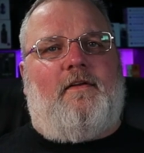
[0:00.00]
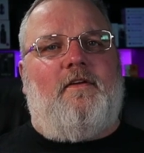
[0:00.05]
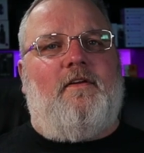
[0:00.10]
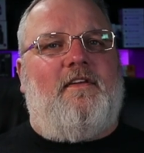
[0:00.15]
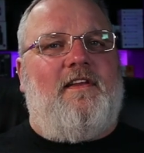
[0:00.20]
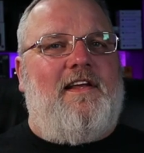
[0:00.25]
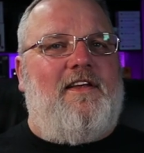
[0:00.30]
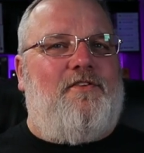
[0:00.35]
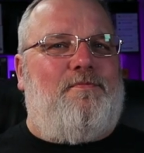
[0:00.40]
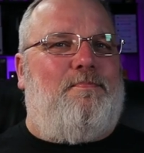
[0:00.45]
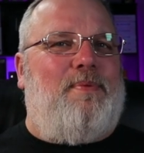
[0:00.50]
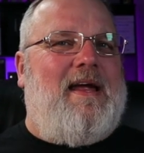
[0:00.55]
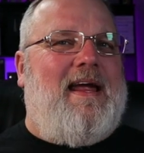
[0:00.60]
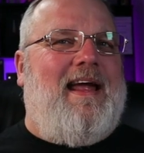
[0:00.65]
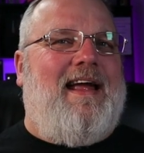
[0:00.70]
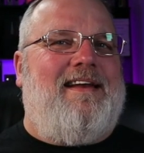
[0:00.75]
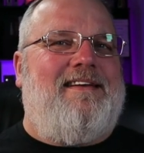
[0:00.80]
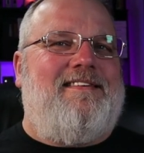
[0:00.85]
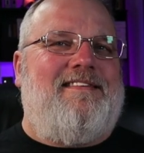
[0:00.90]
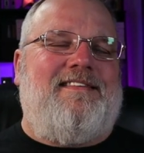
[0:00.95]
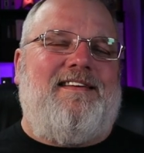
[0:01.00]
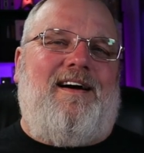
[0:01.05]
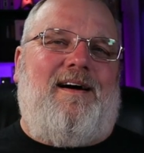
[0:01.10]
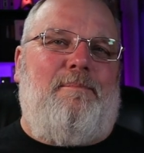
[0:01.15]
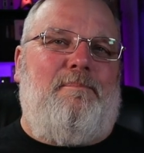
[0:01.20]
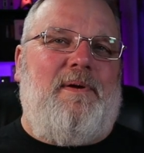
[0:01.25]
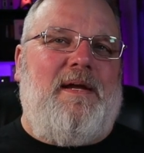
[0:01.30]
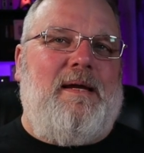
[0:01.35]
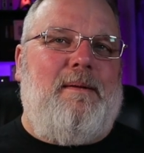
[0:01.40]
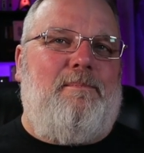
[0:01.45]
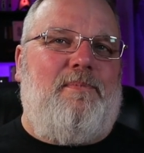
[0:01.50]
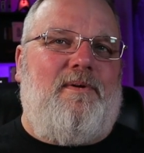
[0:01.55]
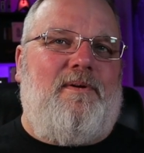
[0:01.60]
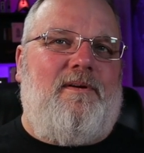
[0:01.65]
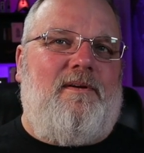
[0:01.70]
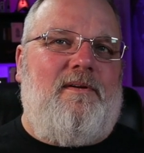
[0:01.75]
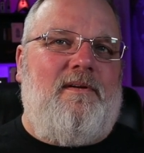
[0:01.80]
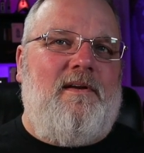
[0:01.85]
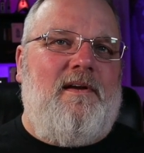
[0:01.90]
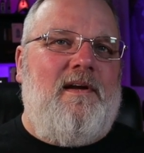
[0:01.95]
do these bans stop
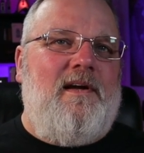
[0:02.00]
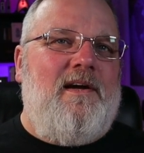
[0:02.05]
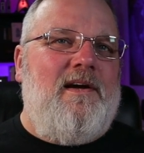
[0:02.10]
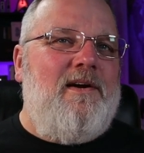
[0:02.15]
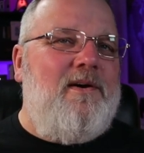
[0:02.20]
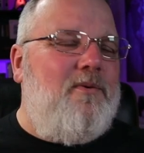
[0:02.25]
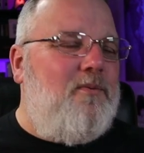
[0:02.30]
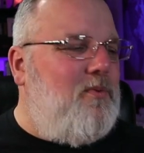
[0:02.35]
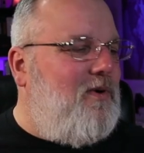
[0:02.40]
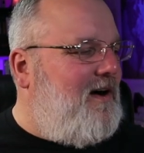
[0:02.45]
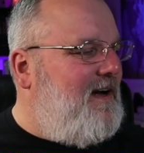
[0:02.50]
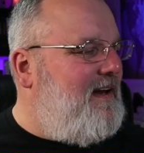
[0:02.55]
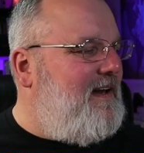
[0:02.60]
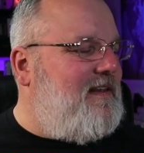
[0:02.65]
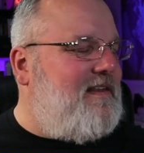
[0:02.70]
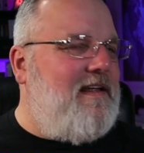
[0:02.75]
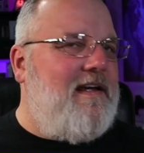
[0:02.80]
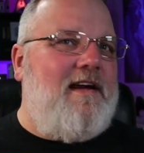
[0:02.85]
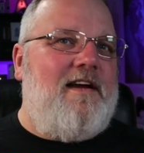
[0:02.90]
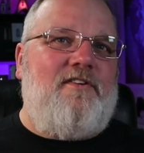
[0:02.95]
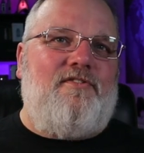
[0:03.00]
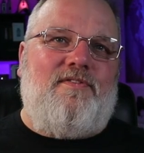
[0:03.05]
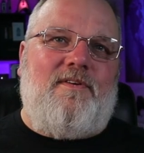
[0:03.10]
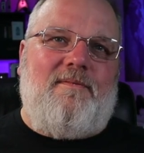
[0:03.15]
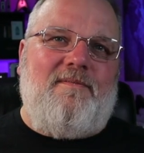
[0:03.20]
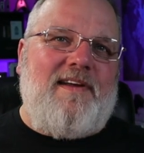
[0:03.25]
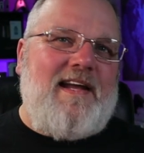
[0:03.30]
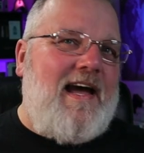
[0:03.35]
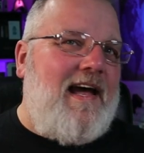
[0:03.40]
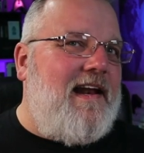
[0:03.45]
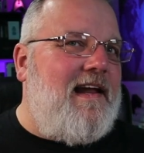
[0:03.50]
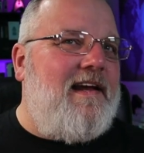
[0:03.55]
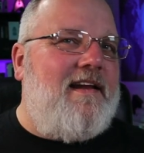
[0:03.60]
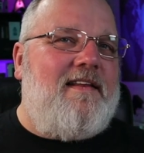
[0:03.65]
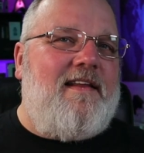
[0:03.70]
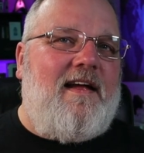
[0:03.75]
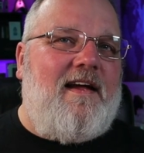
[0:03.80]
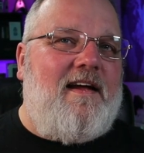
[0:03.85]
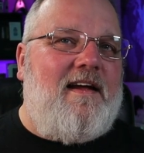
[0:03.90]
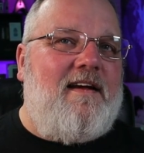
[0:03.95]
people who want things from getting
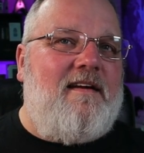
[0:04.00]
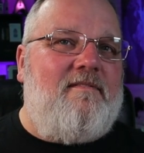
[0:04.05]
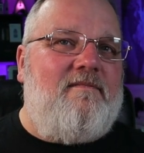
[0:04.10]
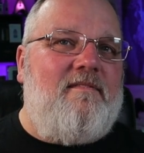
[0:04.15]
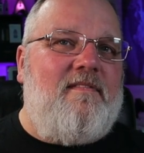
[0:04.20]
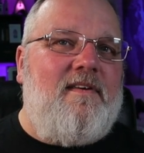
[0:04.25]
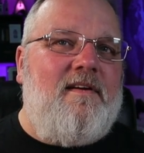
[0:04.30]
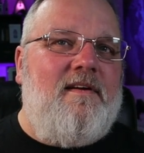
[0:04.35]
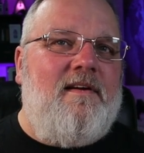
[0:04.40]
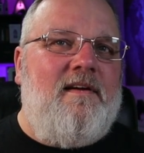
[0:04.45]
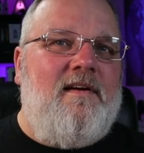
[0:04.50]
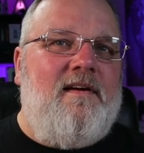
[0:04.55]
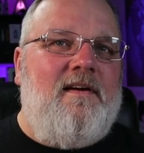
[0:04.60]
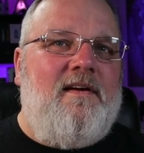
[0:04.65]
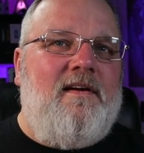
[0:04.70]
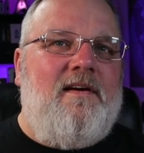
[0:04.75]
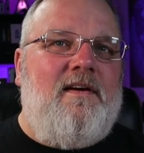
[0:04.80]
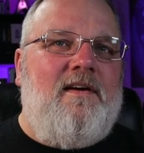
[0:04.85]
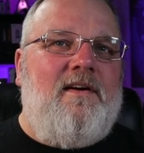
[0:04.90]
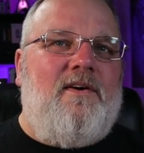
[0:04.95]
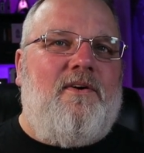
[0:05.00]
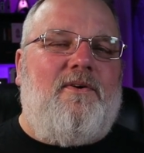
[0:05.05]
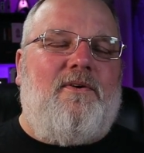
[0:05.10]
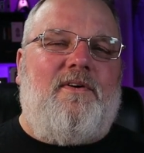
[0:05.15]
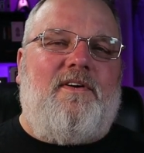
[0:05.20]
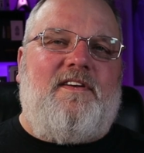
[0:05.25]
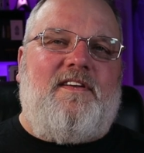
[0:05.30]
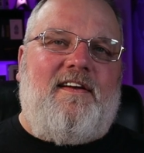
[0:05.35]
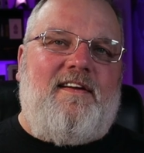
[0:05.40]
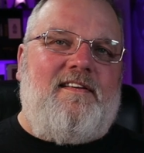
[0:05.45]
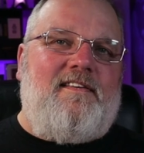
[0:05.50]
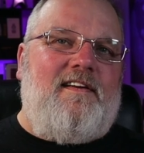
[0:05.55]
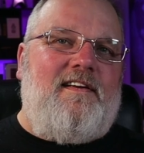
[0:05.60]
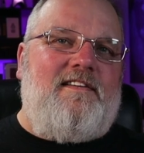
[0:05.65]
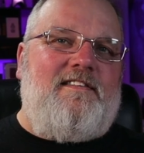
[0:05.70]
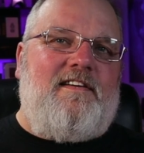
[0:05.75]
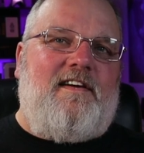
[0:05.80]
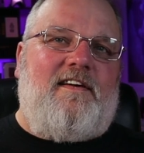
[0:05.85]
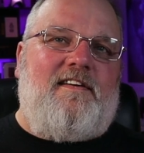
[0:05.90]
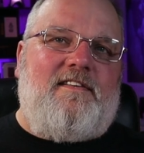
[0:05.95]
them? Or does
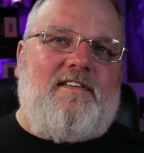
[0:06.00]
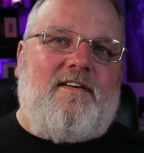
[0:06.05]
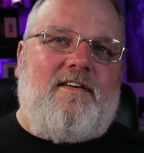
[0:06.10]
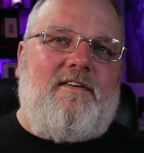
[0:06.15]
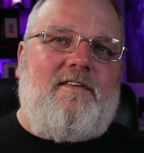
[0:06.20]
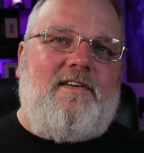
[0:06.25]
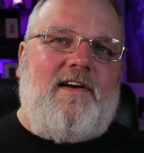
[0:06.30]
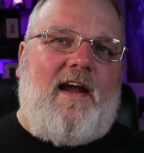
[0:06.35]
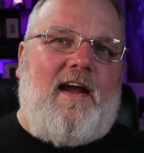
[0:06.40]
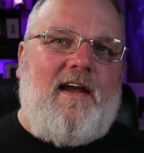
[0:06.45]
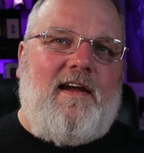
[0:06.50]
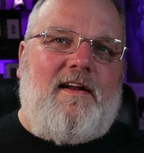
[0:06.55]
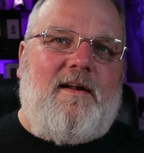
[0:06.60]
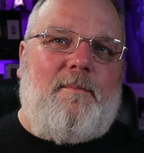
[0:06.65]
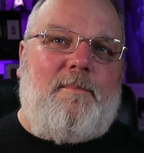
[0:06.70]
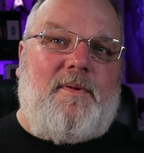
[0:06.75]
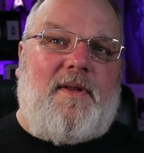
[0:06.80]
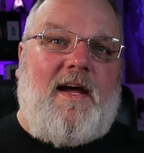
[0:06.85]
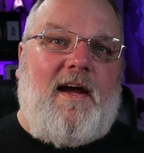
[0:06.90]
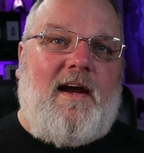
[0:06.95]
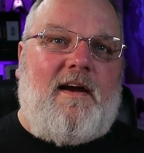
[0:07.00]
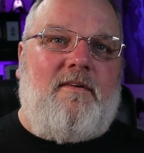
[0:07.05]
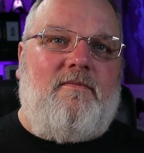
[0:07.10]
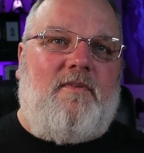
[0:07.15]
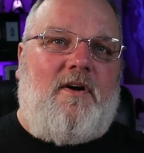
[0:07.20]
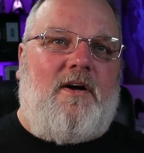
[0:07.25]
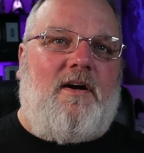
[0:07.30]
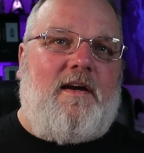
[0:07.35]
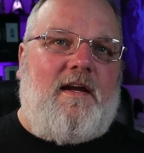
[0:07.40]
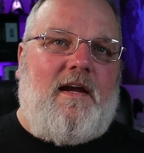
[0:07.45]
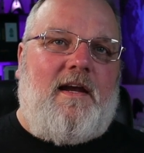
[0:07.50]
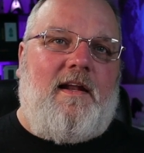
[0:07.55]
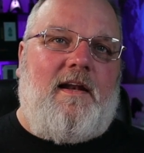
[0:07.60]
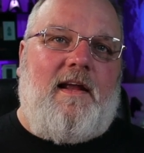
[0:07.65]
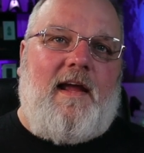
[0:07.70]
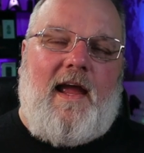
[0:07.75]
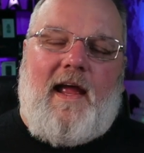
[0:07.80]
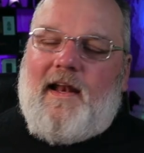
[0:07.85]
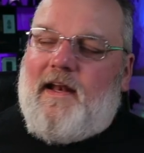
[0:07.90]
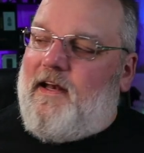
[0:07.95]
it just create a black
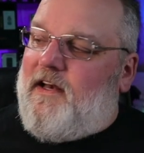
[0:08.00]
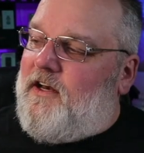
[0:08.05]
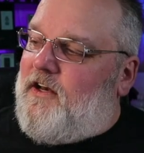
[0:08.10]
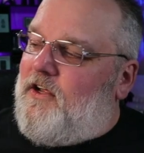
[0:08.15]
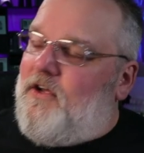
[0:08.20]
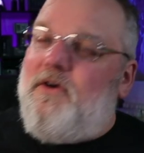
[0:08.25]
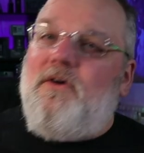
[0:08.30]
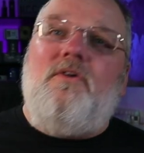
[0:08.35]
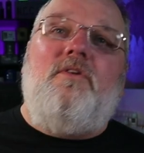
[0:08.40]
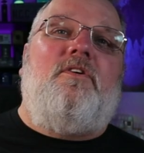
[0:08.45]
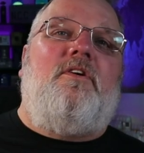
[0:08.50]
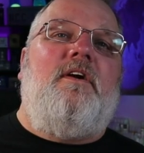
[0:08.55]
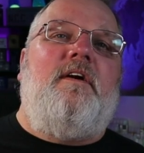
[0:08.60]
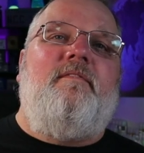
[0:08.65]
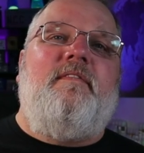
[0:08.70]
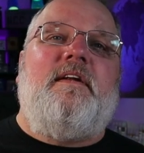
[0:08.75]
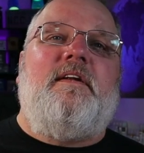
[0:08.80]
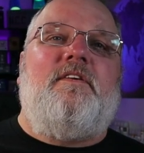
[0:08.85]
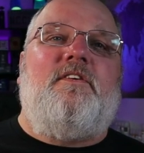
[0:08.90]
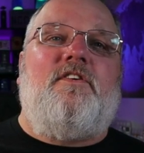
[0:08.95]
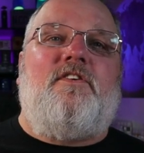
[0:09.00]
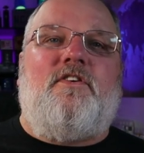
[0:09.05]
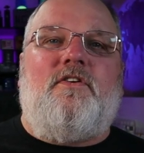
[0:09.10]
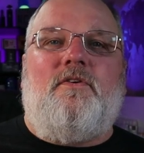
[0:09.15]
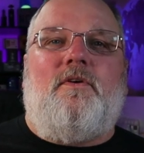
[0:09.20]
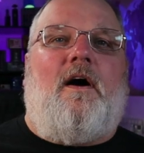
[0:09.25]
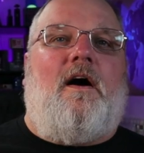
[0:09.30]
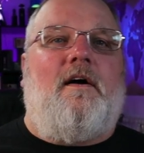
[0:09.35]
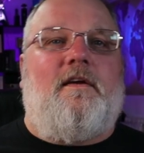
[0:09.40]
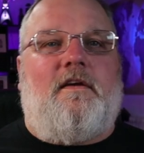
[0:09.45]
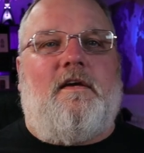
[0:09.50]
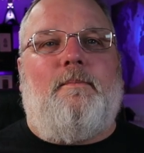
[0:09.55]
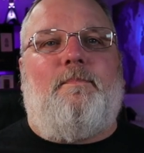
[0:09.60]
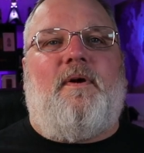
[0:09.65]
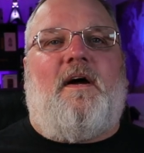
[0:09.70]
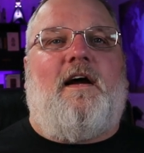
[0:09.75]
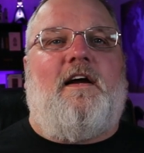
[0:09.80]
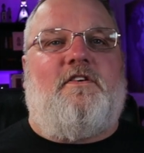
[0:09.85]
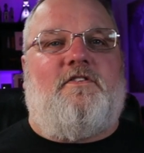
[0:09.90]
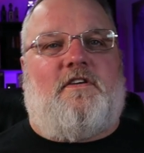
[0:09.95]
market and new criminals to
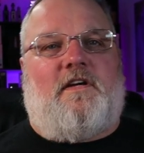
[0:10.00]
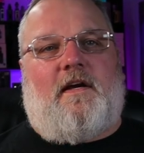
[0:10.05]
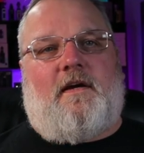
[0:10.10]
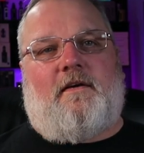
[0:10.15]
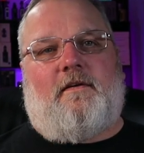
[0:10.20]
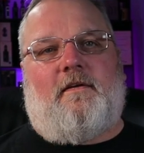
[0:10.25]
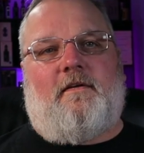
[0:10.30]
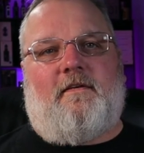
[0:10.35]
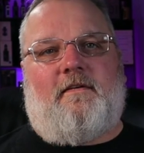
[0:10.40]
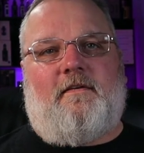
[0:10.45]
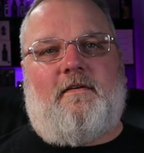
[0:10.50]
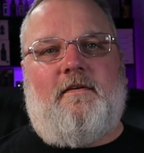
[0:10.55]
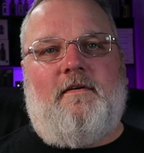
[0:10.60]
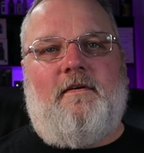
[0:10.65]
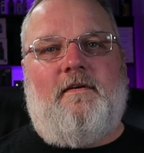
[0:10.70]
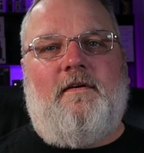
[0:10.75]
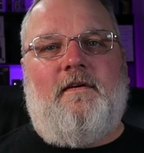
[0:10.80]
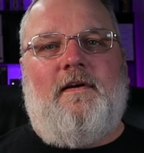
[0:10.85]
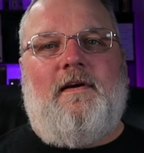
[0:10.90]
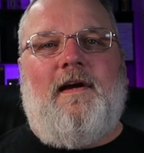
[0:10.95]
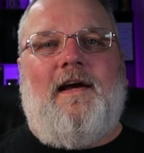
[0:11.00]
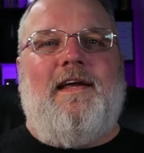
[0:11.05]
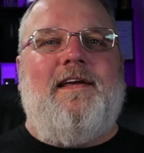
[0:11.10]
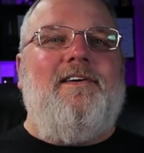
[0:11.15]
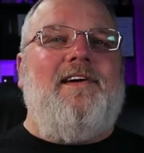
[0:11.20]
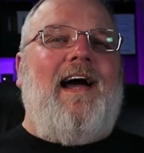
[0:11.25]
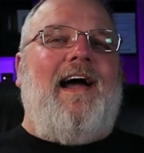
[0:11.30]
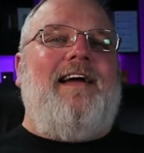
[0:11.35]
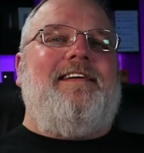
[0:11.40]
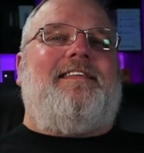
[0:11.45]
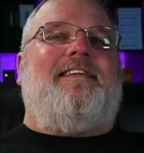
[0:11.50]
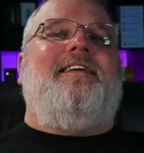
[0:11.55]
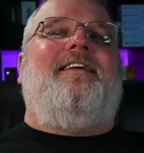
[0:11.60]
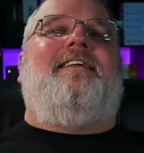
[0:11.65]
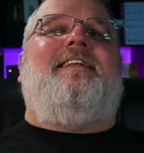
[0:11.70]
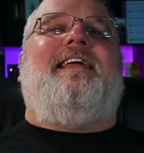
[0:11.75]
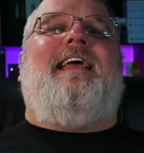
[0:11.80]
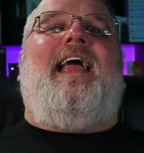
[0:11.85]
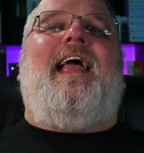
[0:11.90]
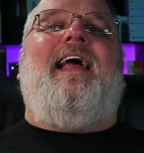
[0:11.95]
occupy jails? You guys
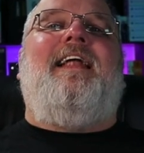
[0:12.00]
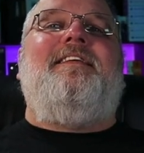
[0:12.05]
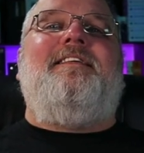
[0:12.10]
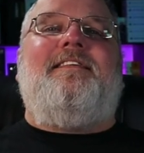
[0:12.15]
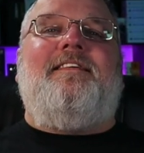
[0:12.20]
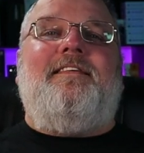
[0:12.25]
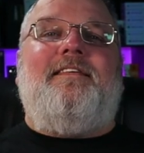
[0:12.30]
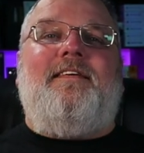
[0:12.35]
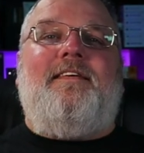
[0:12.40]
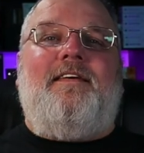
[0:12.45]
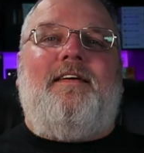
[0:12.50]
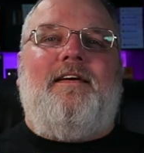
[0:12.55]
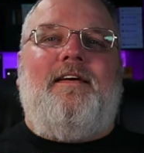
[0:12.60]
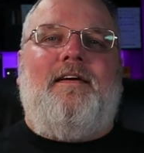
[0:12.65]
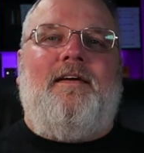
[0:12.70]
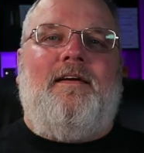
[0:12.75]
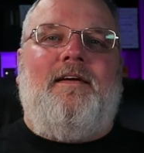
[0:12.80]
know the answer.